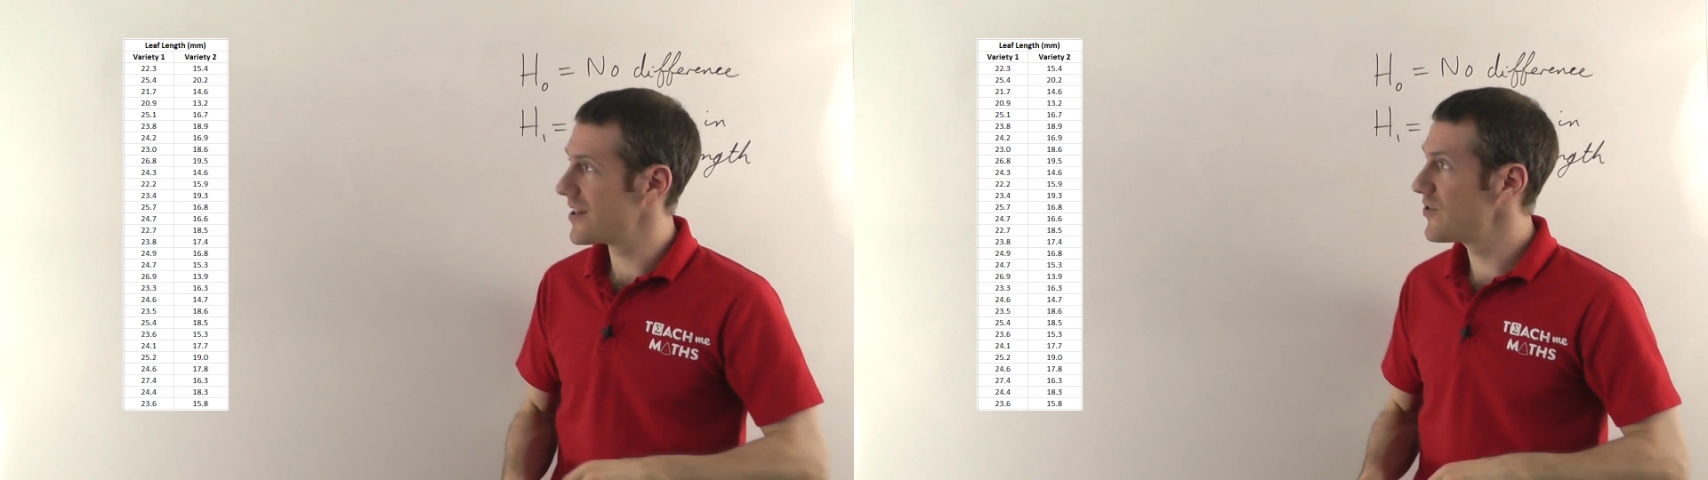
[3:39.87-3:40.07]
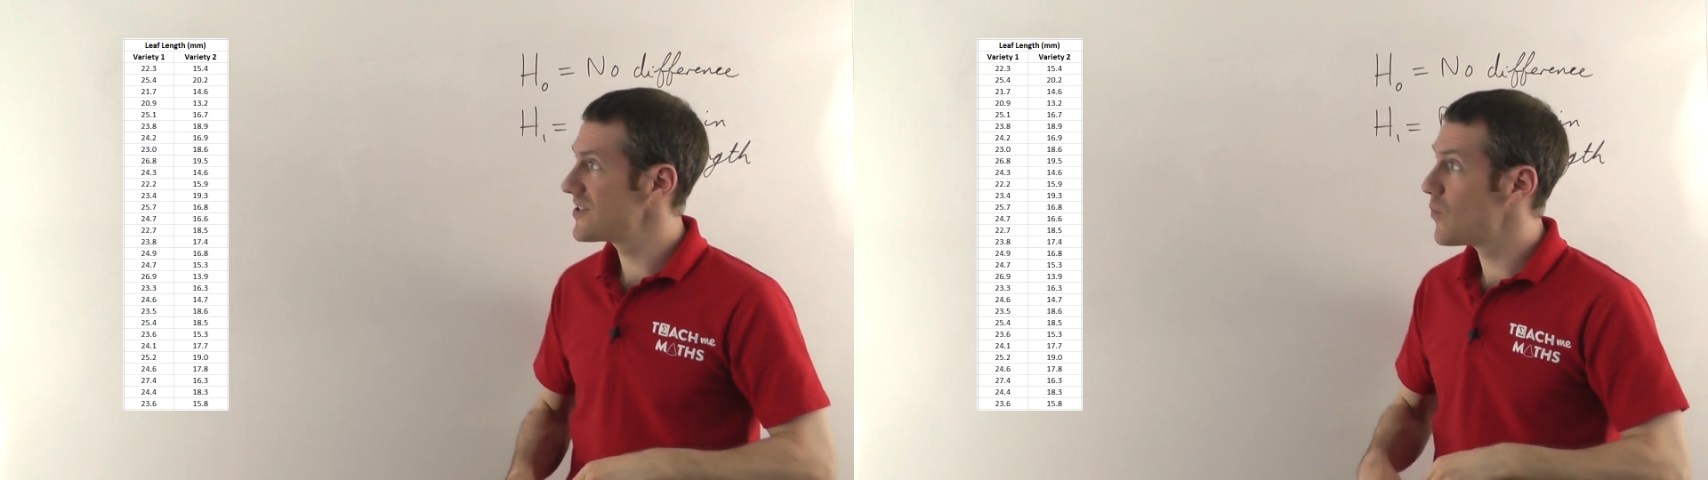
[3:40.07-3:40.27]

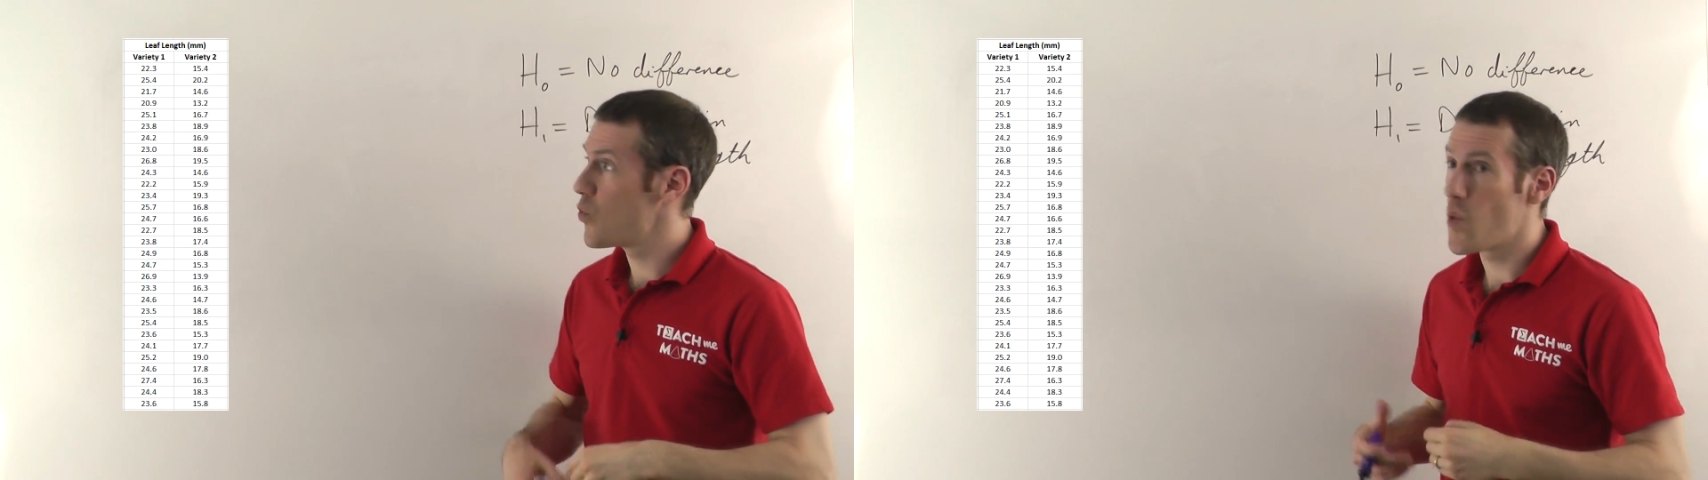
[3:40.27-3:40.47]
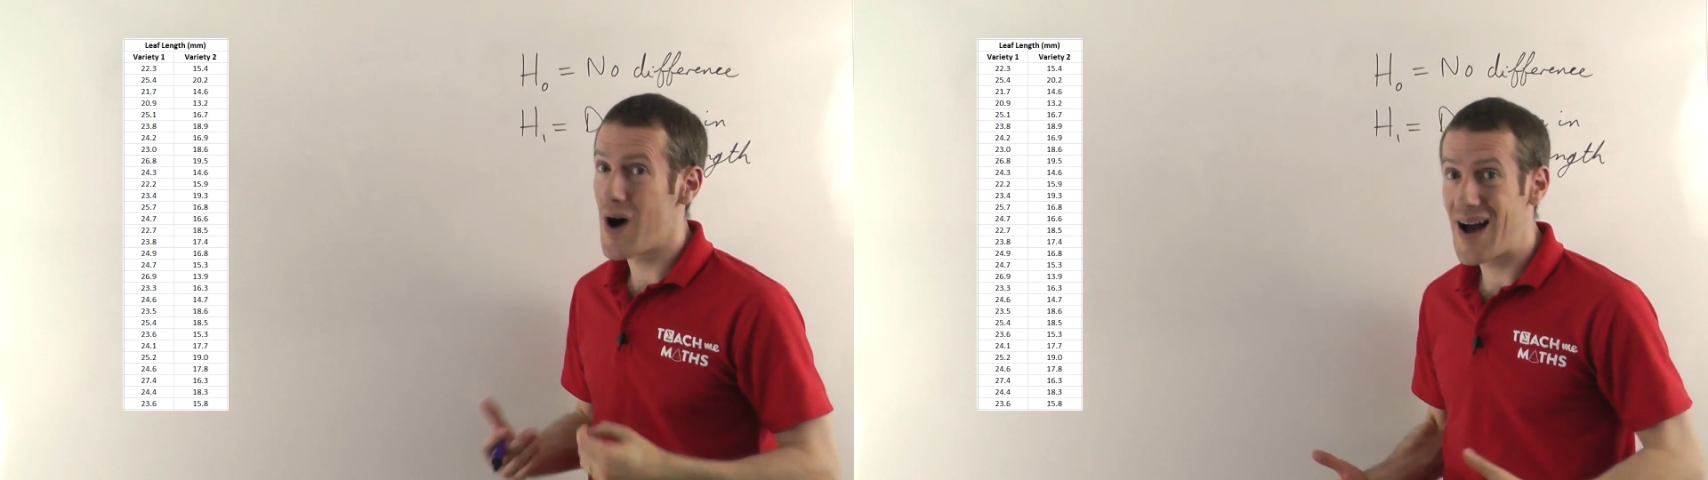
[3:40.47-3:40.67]
the
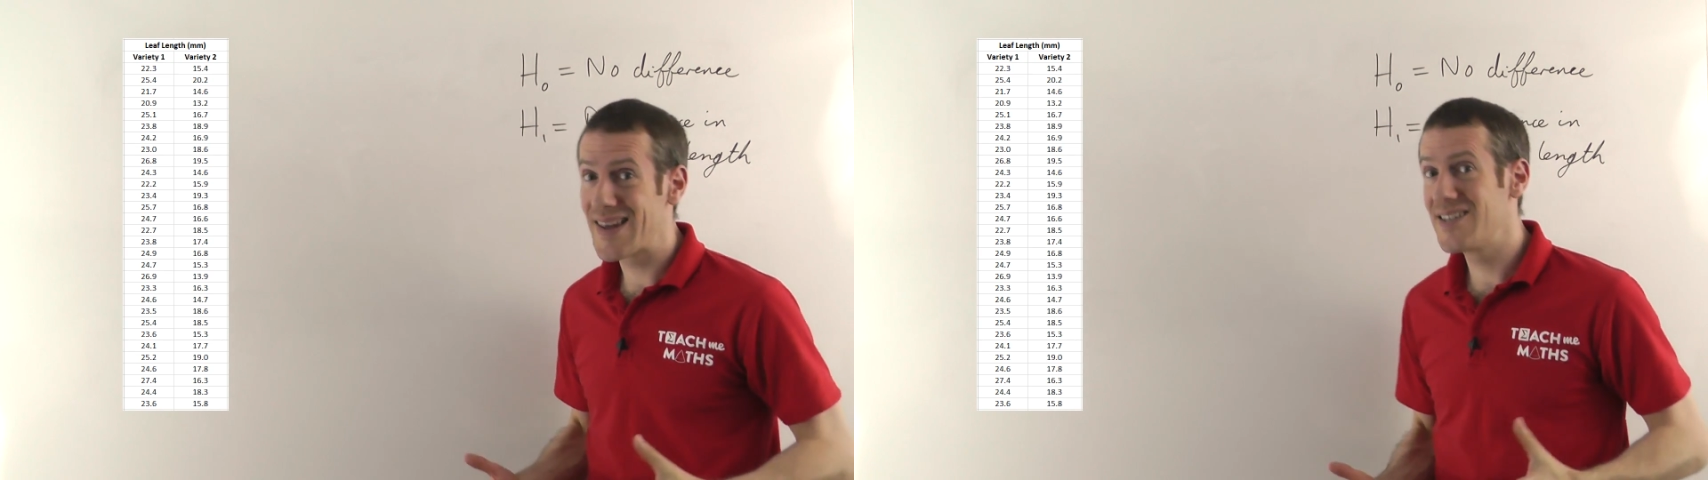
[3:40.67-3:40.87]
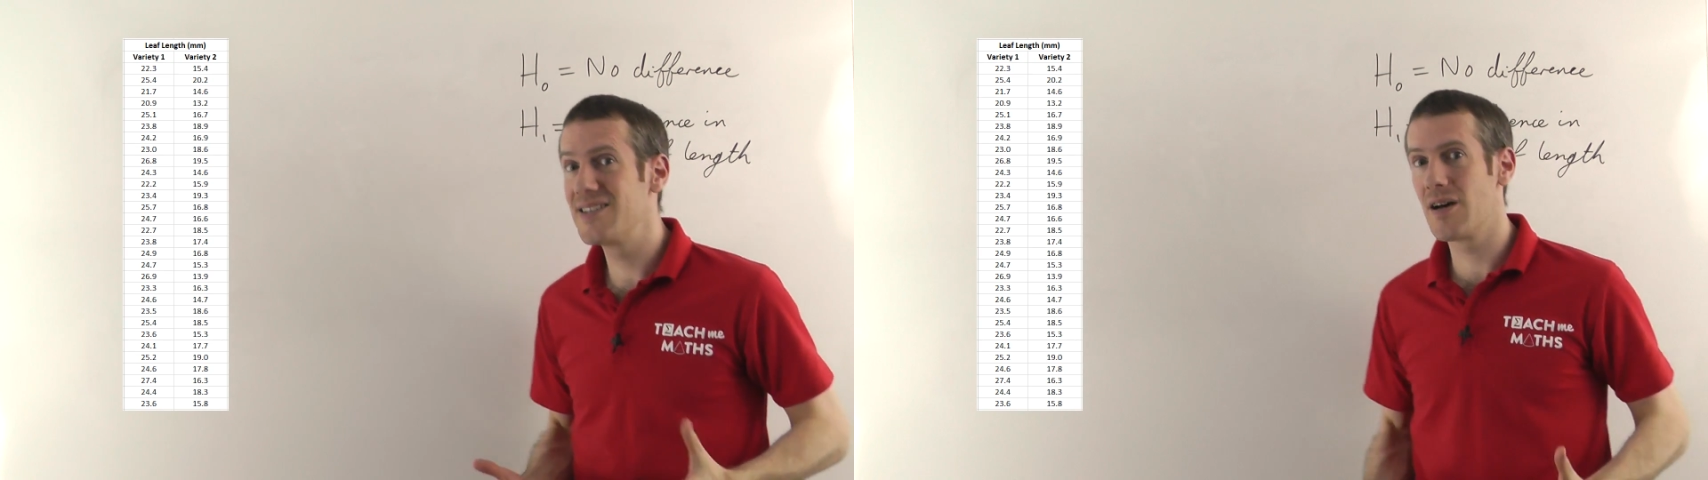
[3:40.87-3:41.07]
reason why
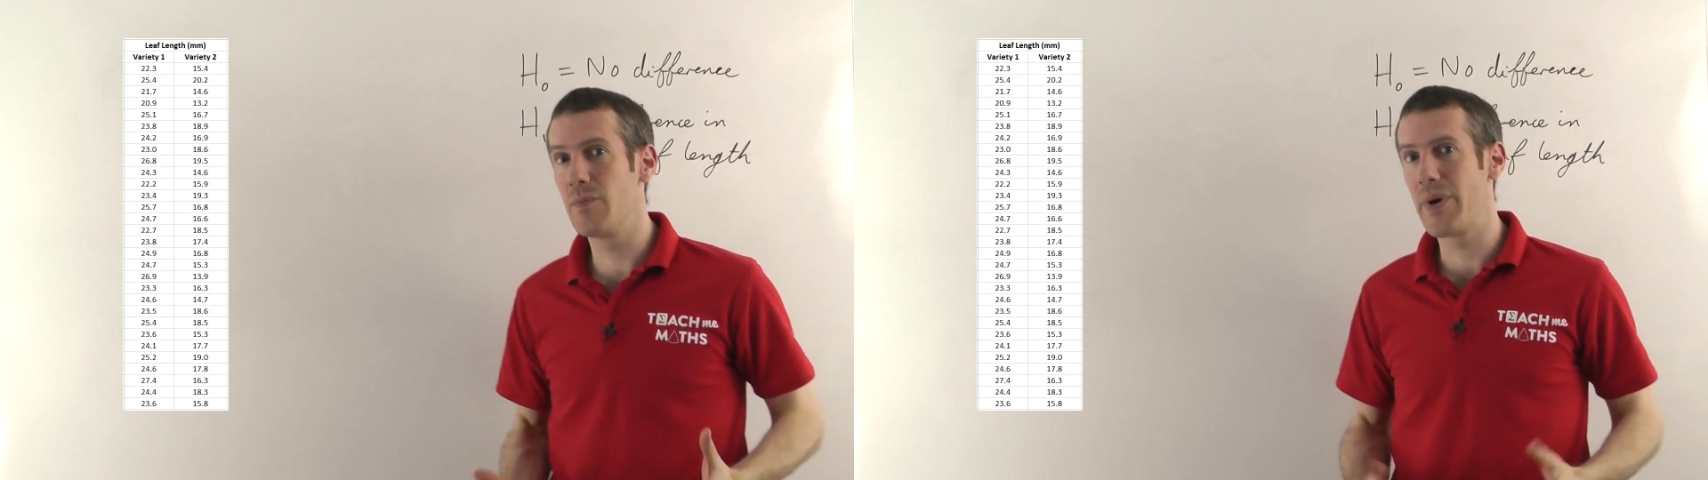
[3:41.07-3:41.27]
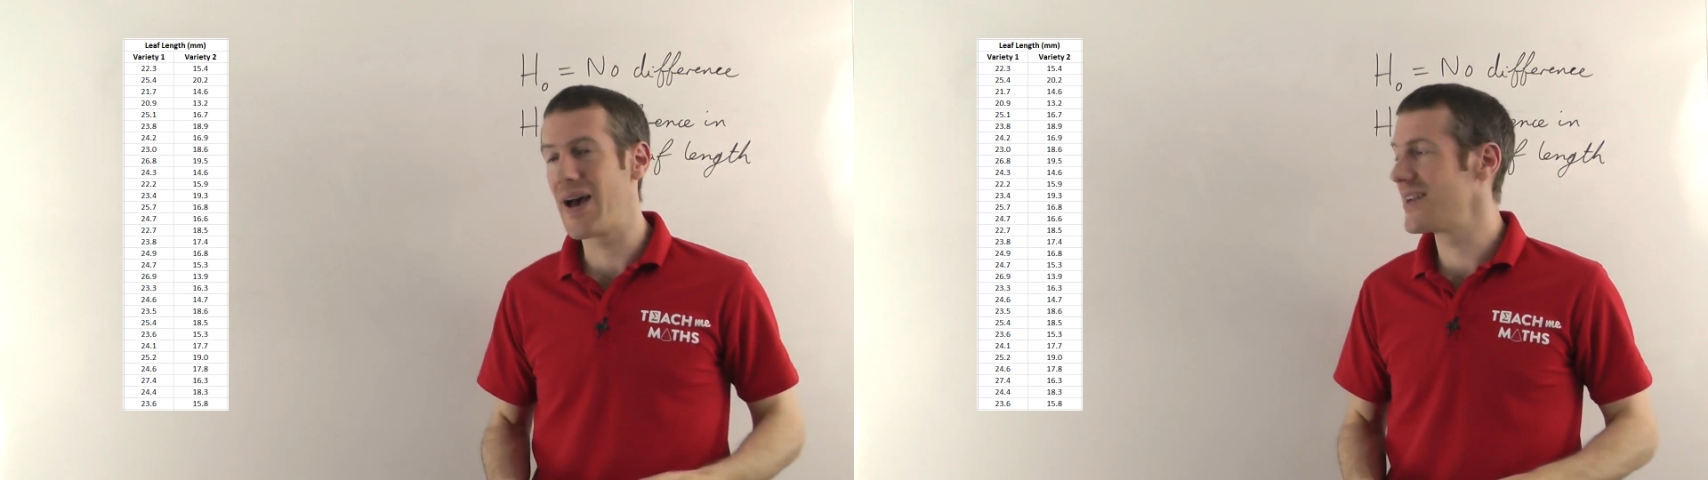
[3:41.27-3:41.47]
this is
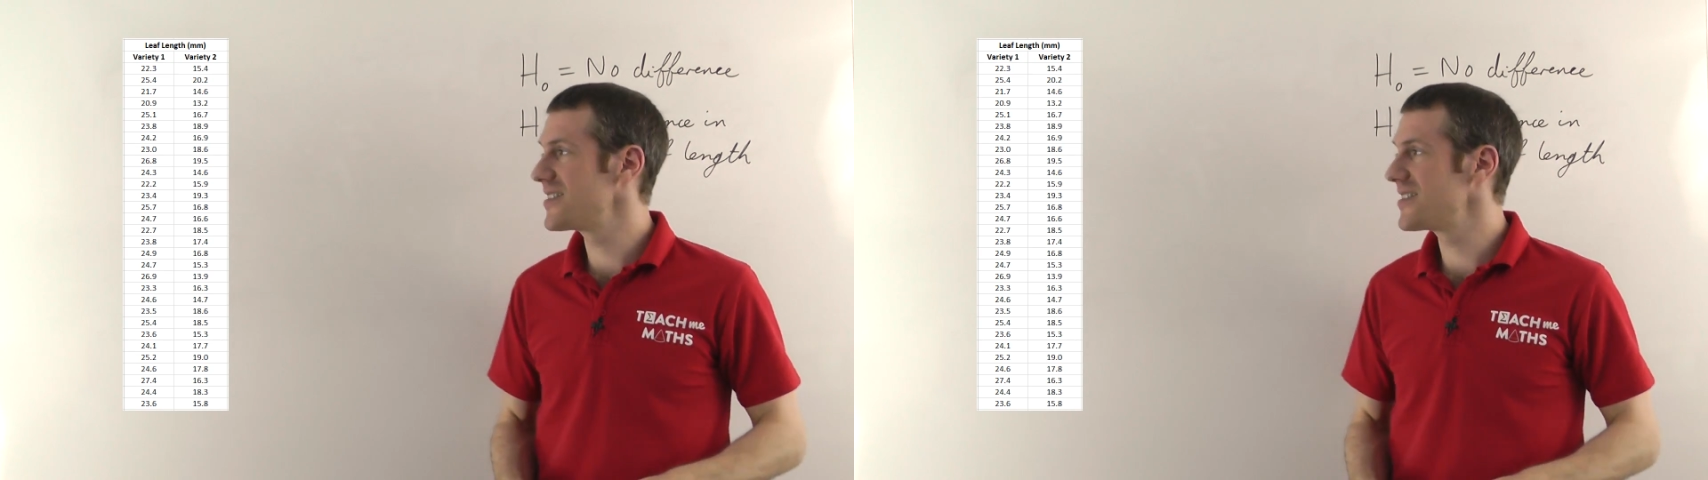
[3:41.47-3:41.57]
unpaired,